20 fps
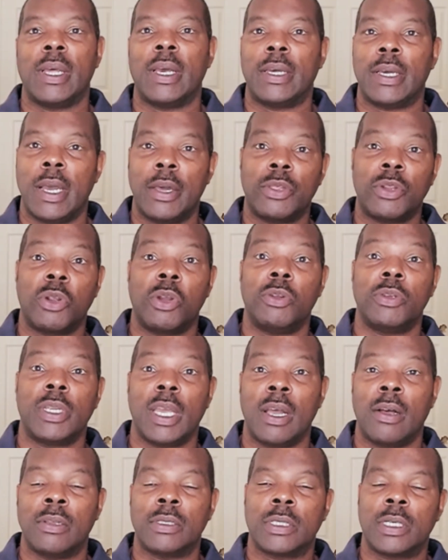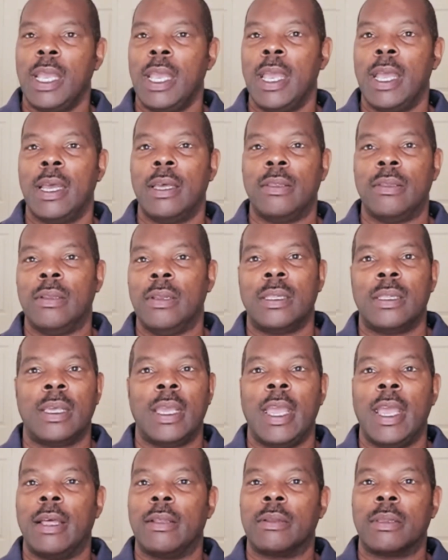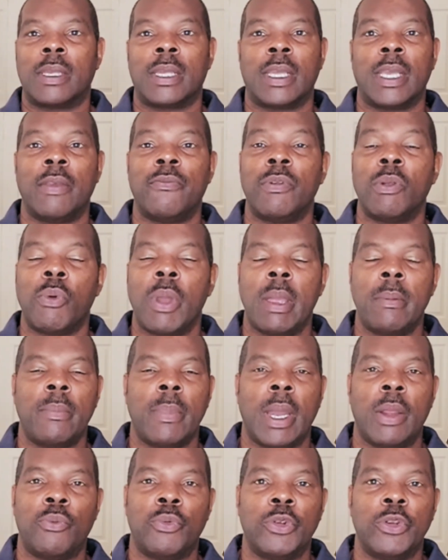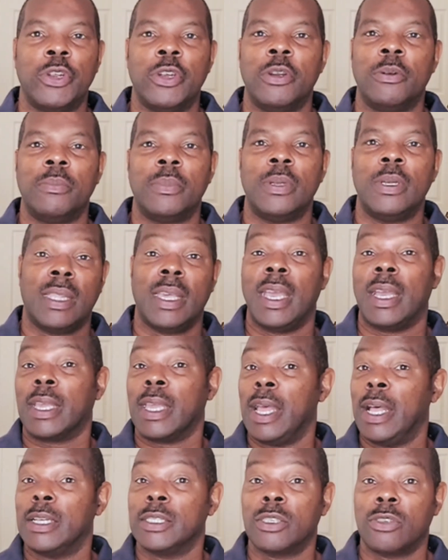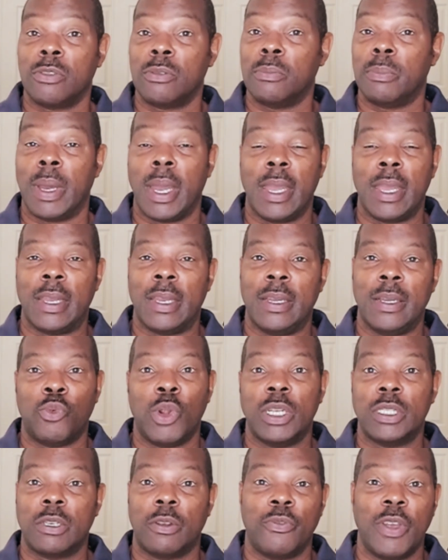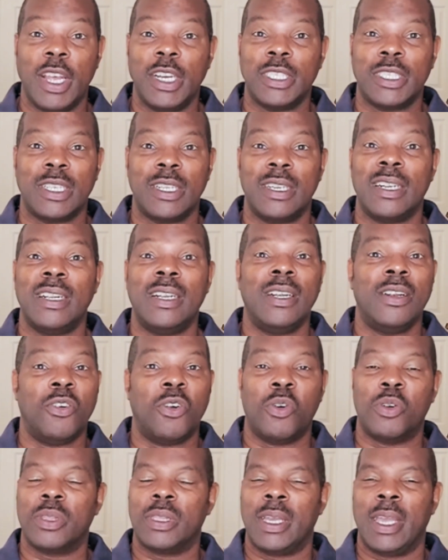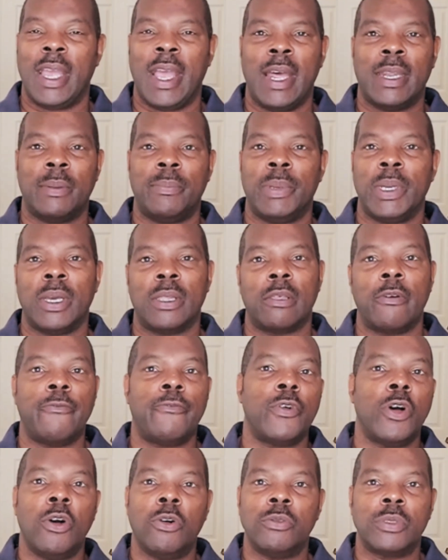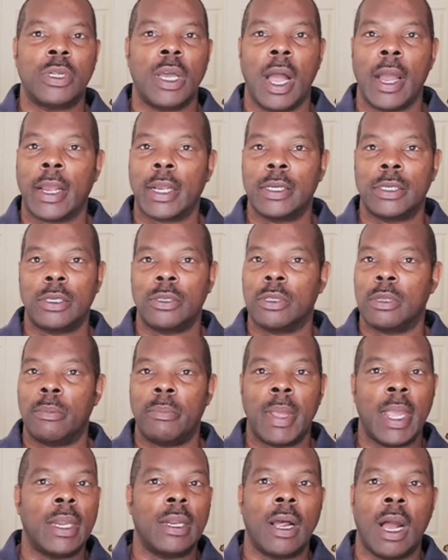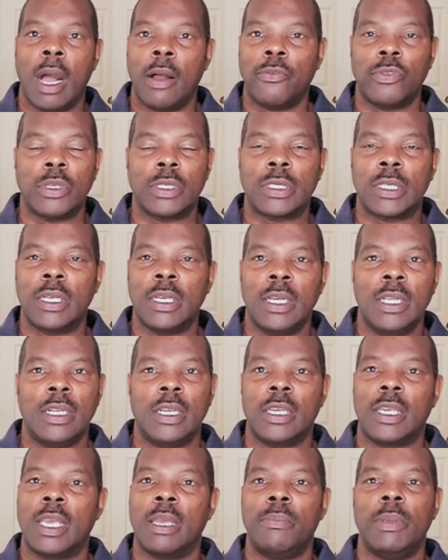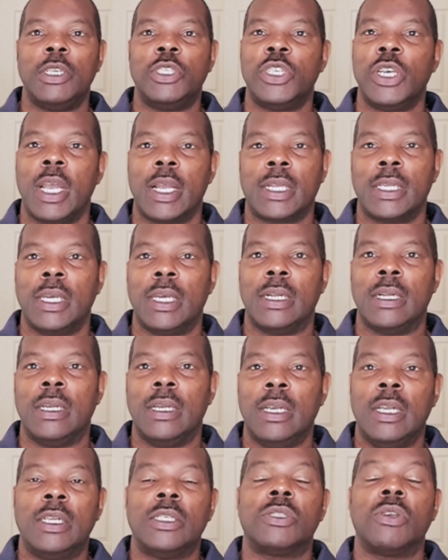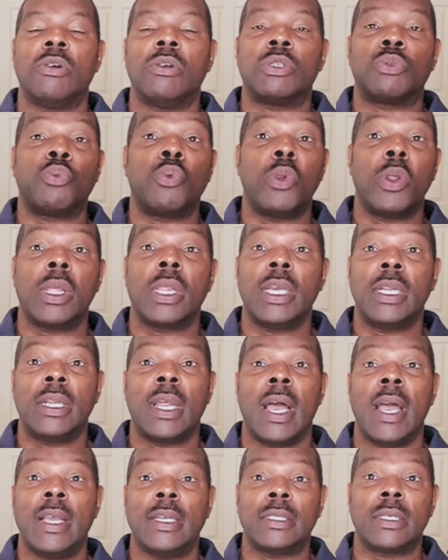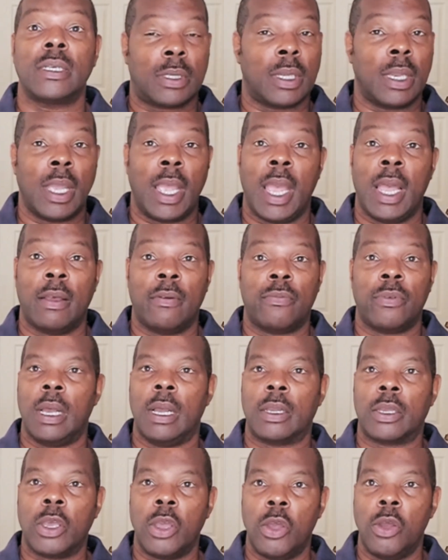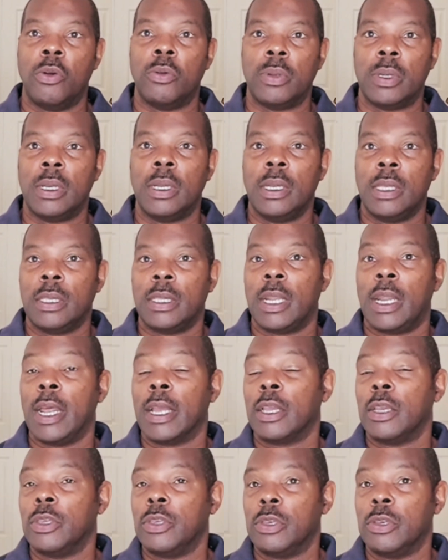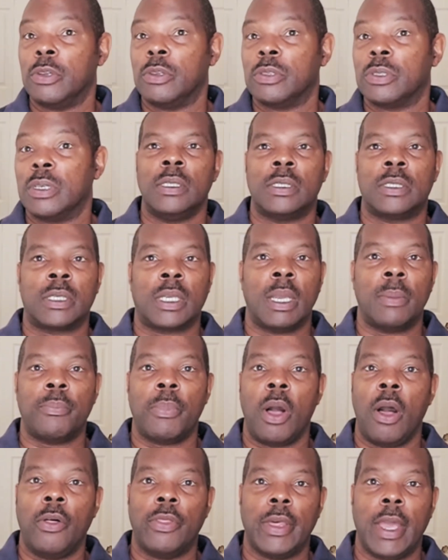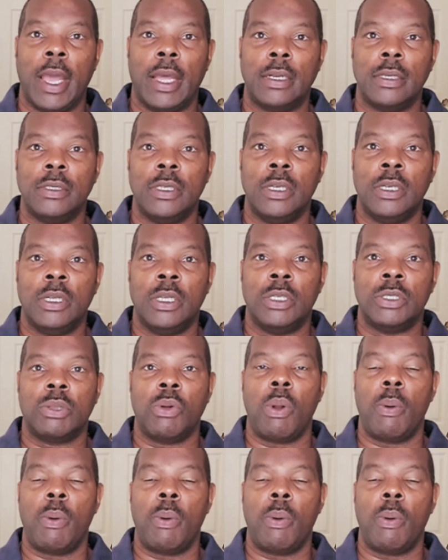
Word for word: at other hotels, and they had given away my room, they had canceled my reservation, or they had to be on the phone talking to their main office to get me checked in. So it's really nice to have a code that I could use to skip all that. So